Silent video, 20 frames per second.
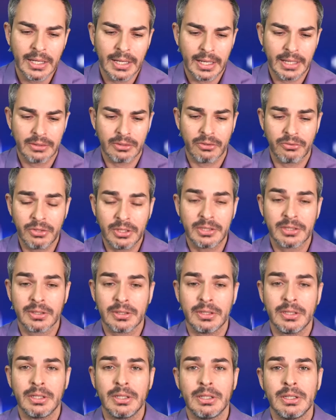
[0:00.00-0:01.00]
And
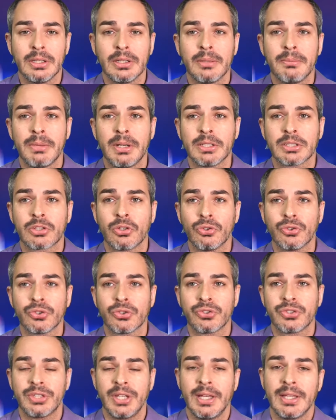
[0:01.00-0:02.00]
recently, Elon Musk
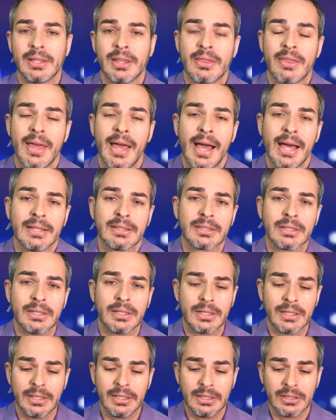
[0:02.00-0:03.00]
also said
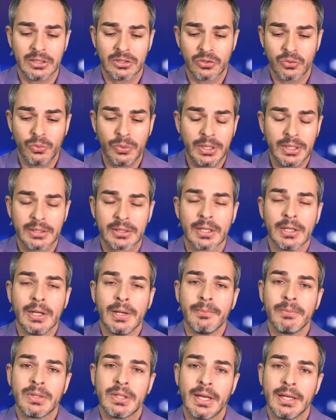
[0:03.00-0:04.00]
that in a tweet
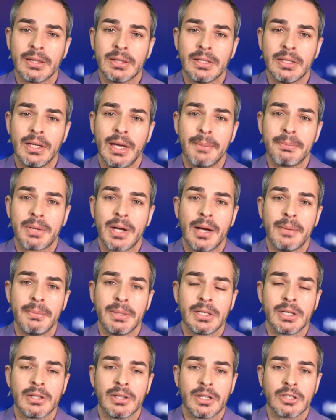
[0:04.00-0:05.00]
that the
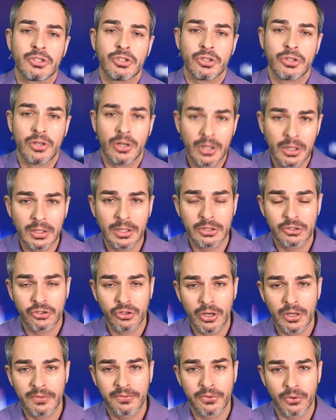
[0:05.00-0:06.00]
upcoming electric car, a
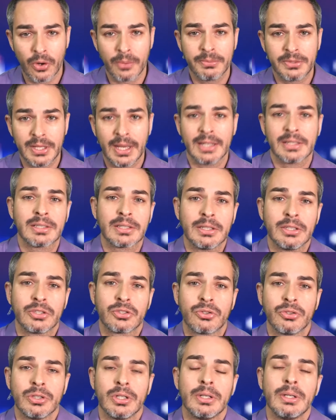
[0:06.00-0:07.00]
truck from Tesla,
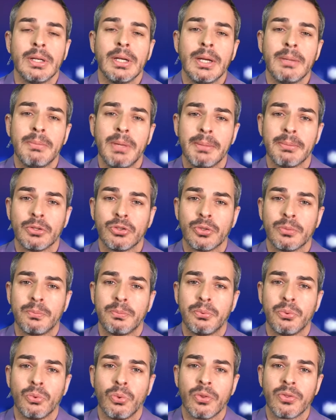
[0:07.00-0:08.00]
is going to be able to
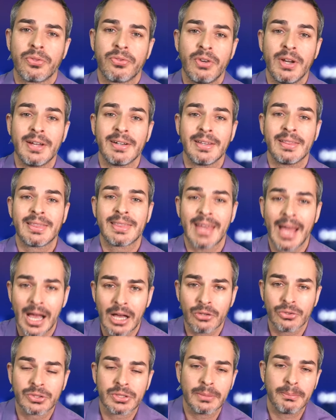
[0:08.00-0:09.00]
pull
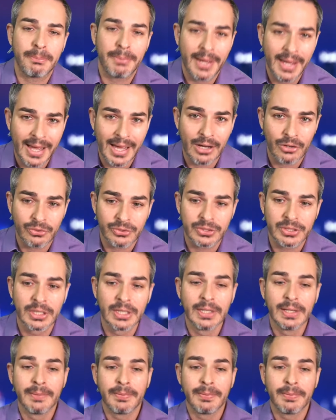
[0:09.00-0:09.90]
300,000 pounds.